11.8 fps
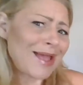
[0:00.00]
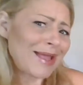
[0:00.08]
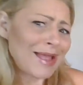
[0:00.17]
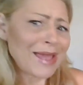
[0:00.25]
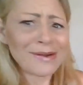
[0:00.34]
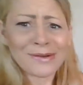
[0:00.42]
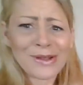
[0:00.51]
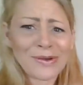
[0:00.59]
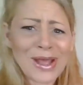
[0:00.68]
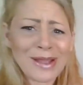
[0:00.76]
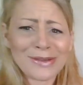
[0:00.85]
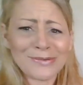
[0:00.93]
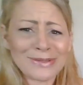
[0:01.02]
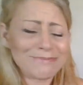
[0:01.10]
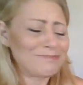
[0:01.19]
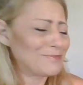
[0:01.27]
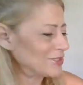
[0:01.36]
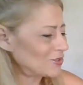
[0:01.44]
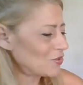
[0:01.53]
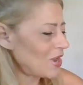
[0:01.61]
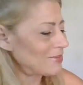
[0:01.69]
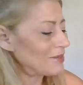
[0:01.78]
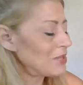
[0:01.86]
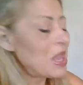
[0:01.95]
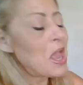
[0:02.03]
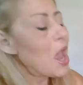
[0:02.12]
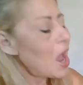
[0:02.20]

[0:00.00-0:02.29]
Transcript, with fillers: I, I don't know how you would describe it.